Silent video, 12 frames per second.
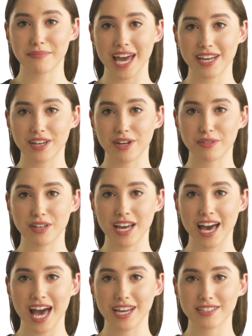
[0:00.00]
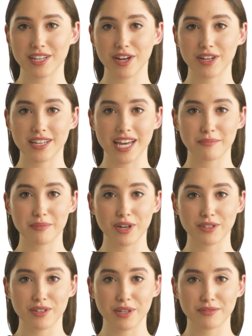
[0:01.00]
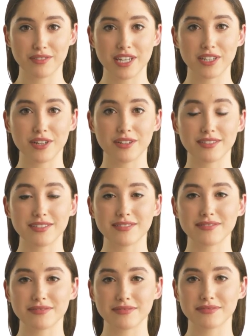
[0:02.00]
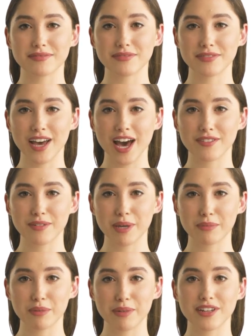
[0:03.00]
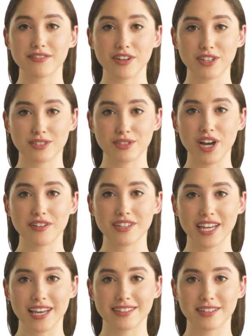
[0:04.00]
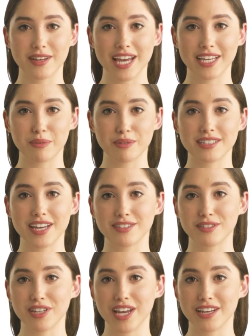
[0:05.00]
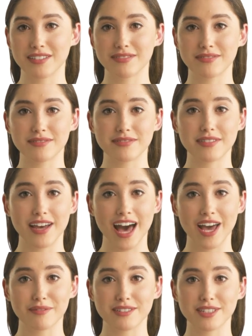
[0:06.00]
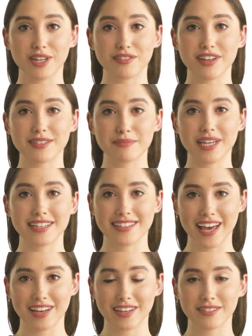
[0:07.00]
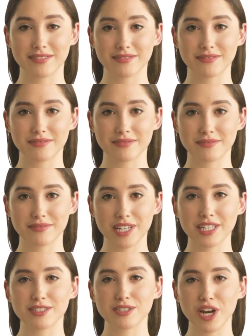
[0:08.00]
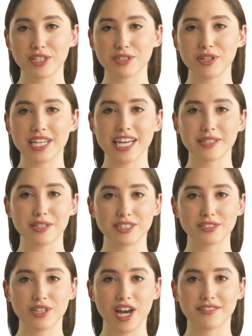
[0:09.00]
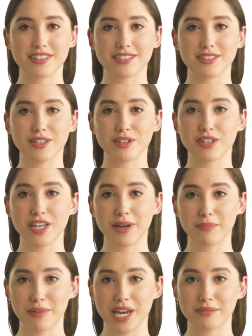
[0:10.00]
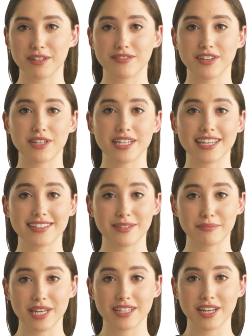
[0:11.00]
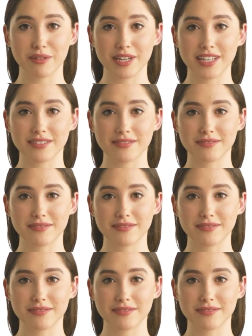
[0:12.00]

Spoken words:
manual, and learn in well-equipped vehicles. I remember my first driving lesson like it was yesterday. I was nervous but excited. The instructor at English Driving School made me feel at ease immediately.